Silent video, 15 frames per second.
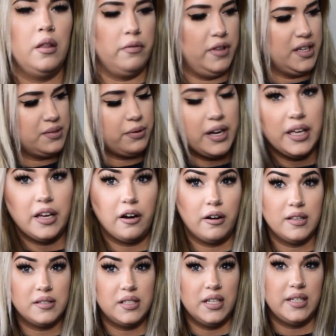This right here
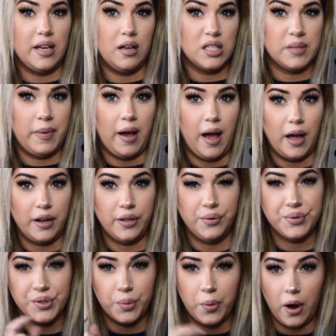is details about how to
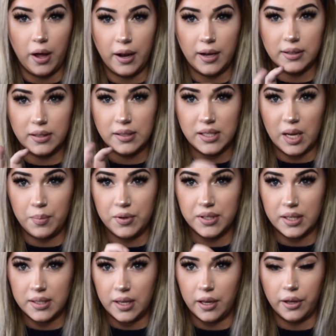use your product, the samples
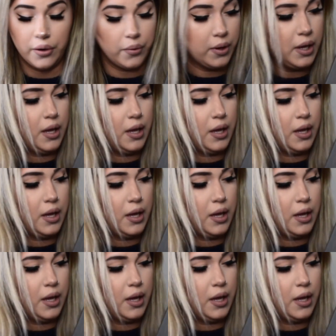they sent you.